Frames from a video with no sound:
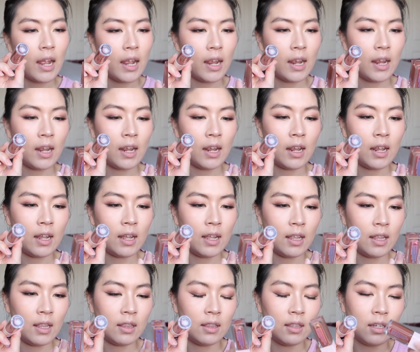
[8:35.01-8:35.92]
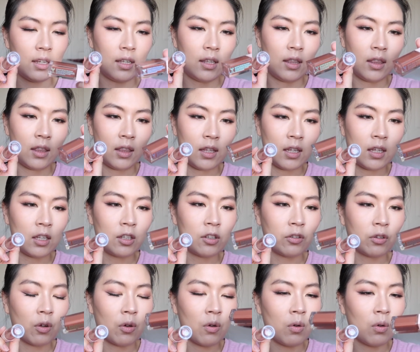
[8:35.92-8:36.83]
And the
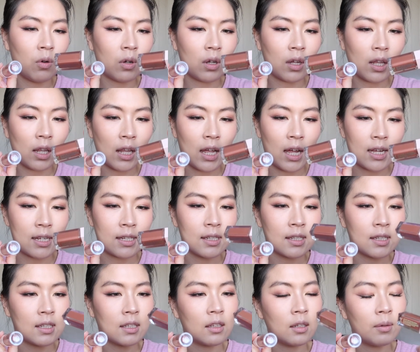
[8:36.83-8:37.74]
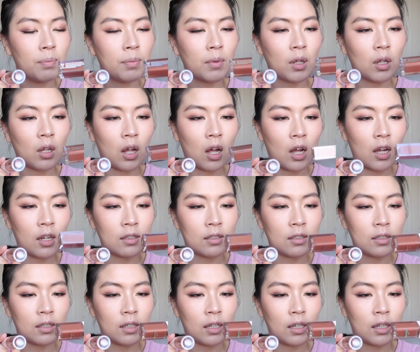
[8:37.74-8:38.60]
So Glassy Lip Gloss